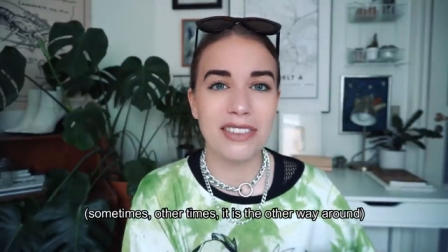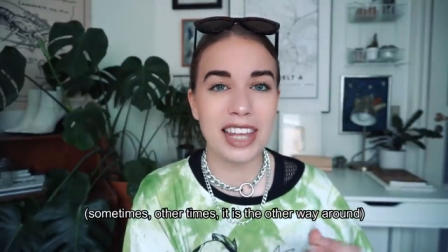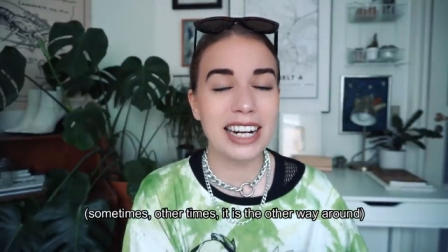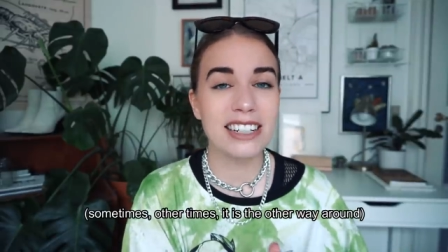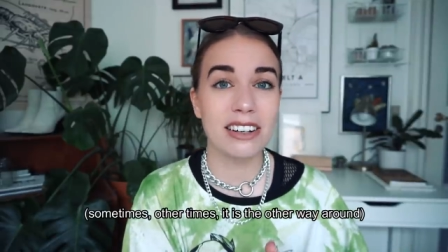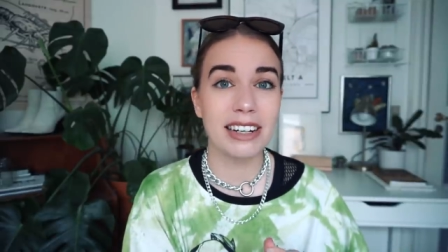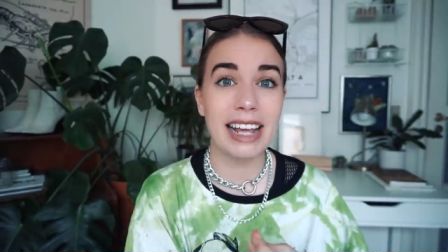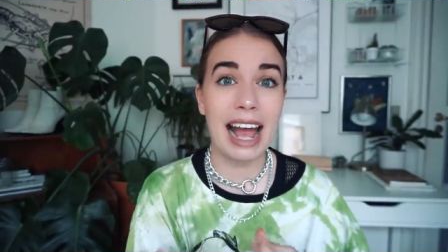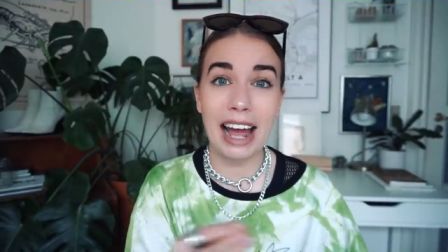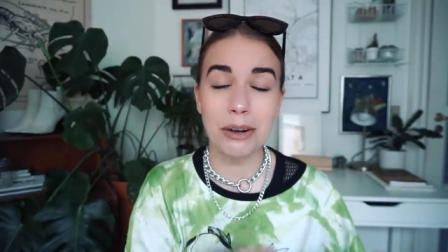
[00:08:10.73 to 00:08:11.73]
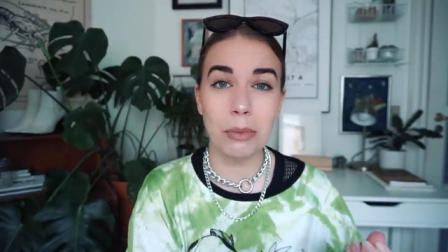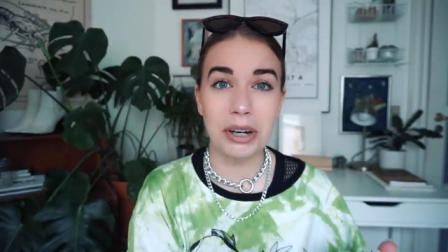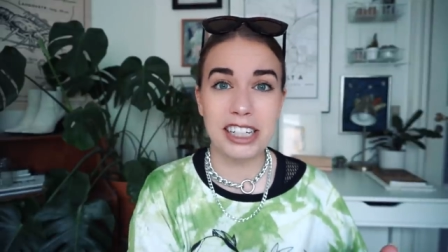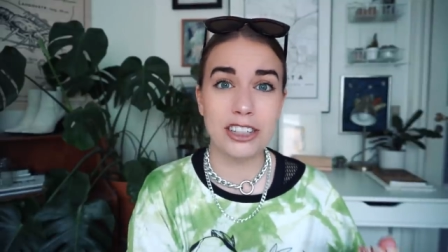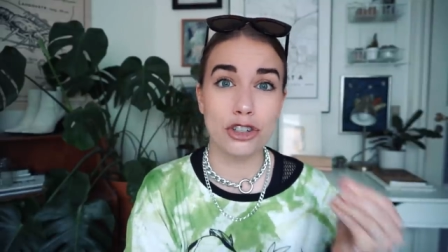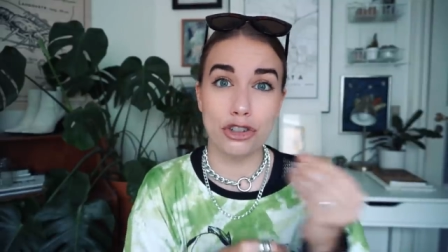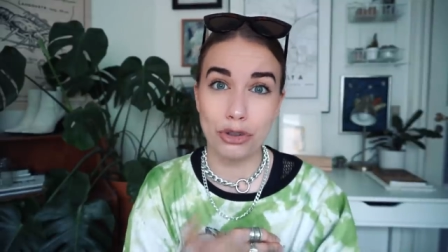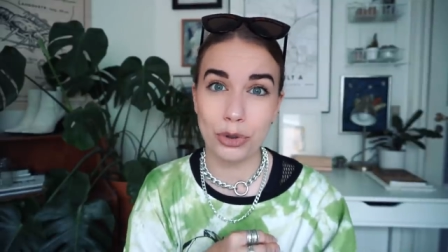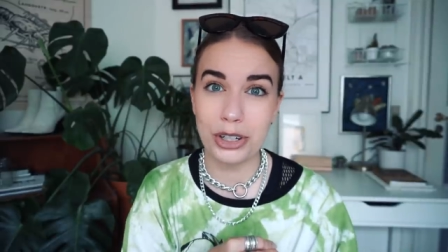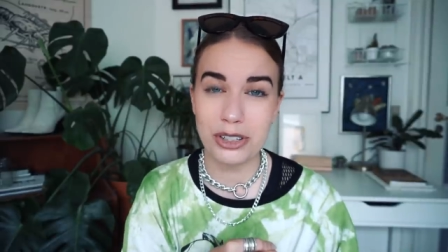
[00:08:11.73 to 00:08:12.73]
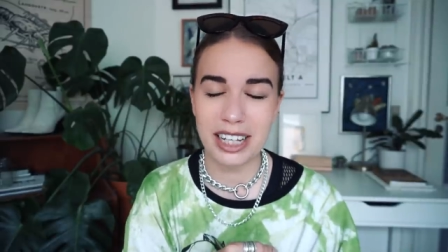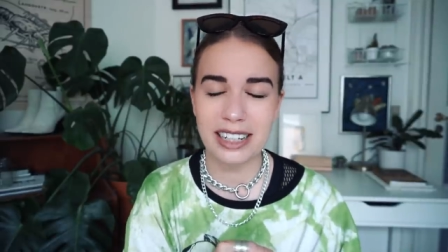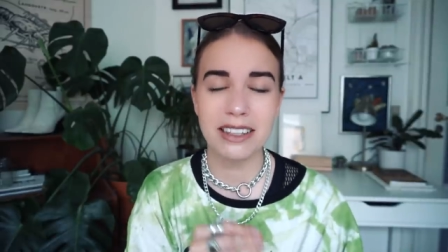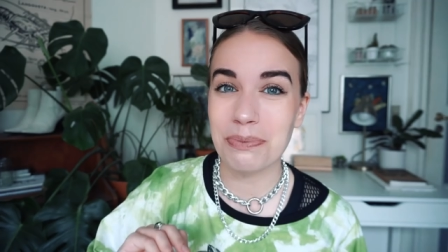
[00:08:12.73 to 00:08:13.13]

Then I suddenly had money to do those things.